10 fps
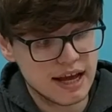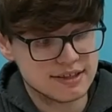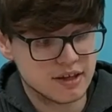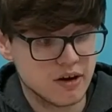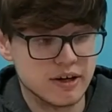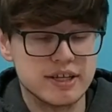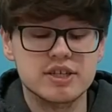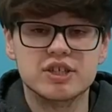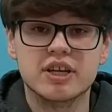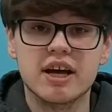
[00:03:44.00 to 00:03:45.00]
that's a
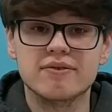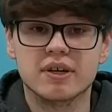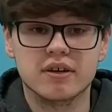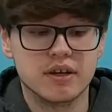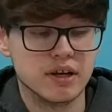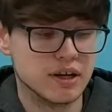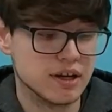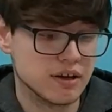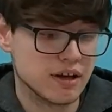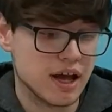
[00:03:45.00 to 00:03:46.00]
Cartesian diver.
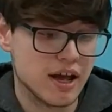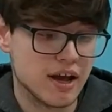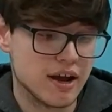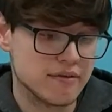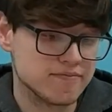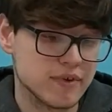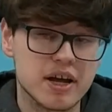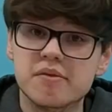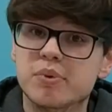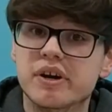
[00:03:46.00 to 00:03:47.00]
I
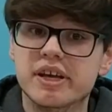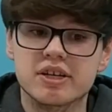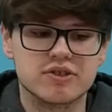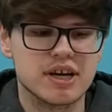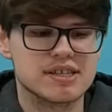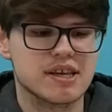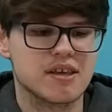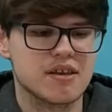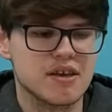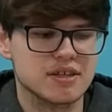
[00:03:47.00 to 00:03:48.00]
find it pretty
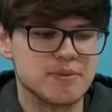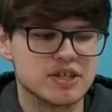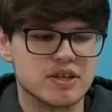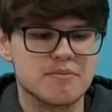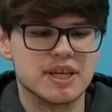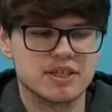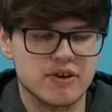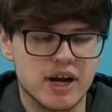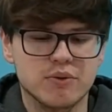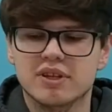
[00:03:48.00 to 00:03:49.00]
interesting, especially
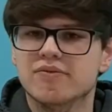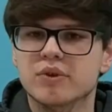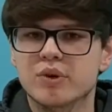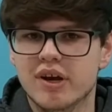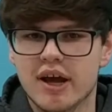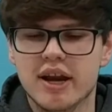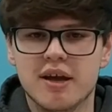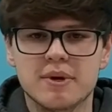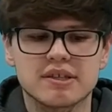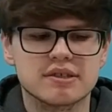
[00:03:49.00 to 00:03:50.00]
messing around with the fluid
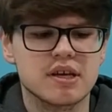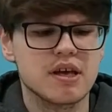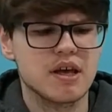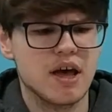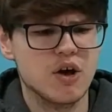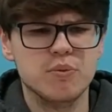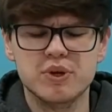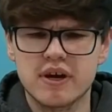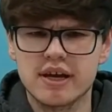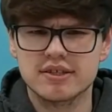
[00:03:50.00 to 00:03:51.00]
dynamics. I hope
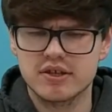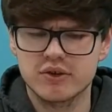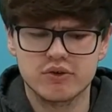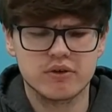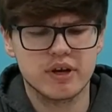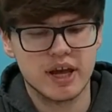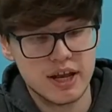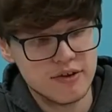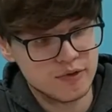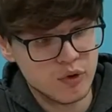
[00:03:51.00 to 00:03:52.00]
you guys too.
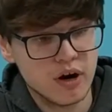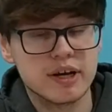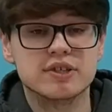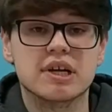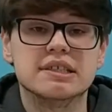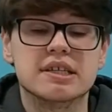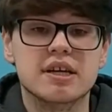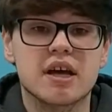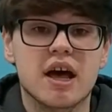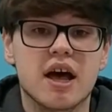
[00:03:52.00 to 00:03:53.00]
And if you are
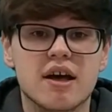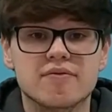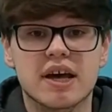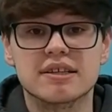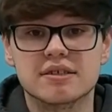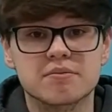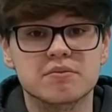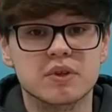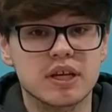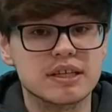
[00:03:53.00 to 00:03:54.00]
interested, I've got
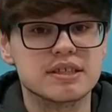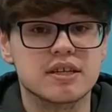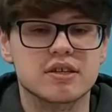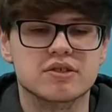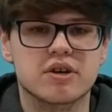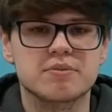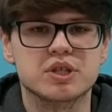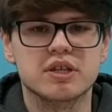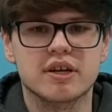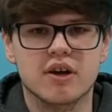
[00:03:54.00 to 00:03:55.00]
some links in the
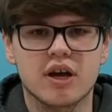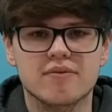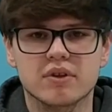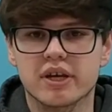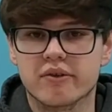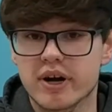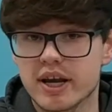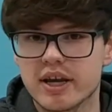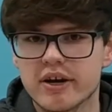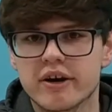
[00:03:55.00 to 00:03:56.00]
description, and I'll have a link
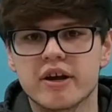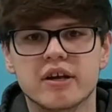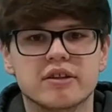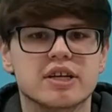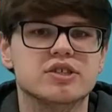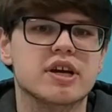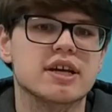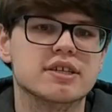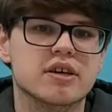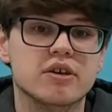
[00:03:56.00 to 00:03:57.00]
right here that you
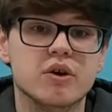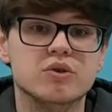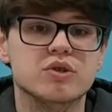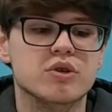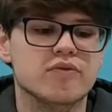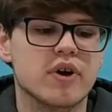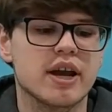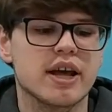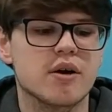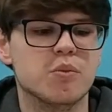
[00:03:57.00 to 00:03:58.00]
guys can go to
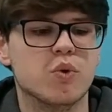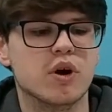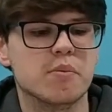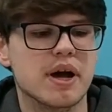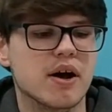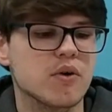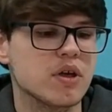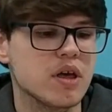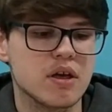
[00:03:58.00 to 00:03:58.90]
find out more about